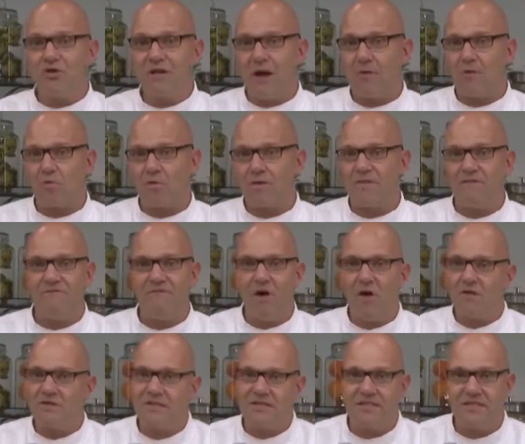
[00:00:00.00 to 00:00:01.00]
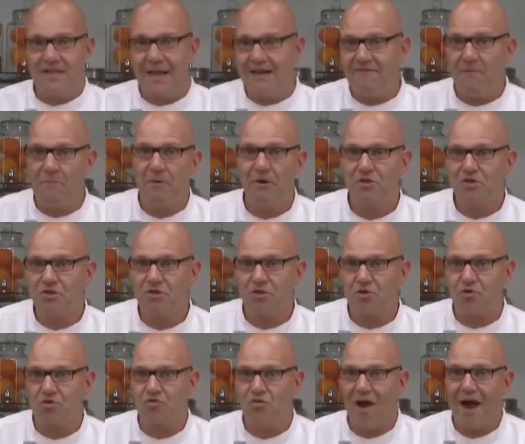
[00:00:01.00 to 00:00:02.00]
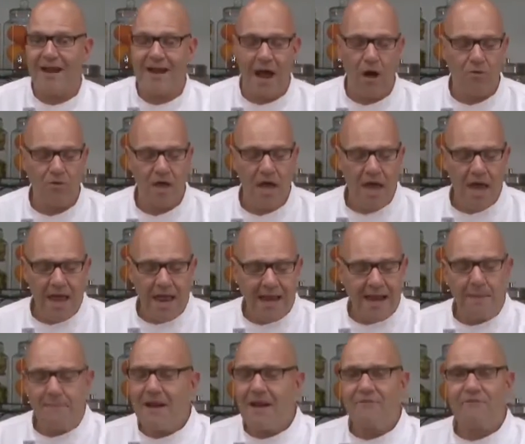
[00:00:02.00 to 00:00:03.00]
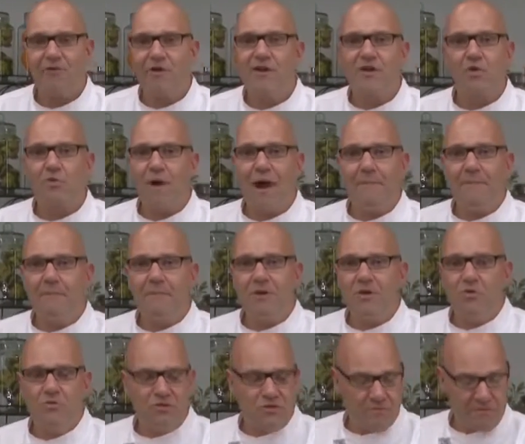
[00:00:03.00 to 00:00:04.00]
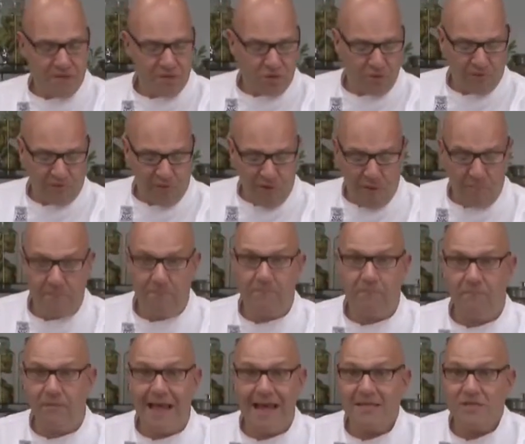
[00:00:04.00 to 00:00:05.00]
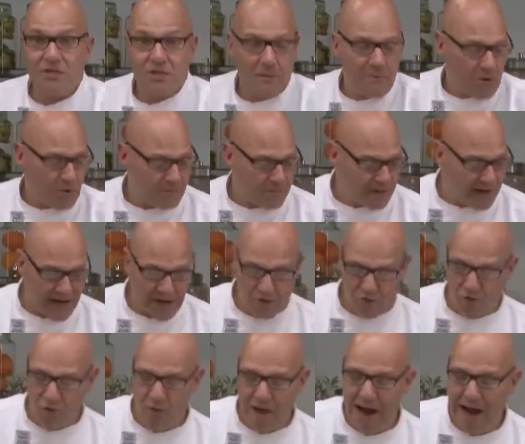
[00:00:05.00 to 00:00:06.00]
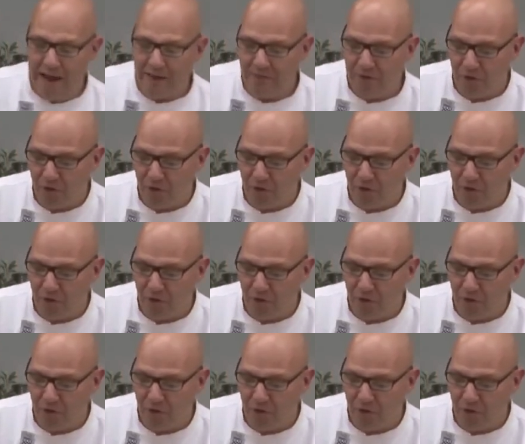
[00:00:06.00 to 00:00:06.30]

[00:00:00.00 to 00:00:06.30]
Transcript: Now that we're in the fall season, I have a bunch that are dried out, and I'm not afraid to grab them and use them. These are from last summer that I grew, and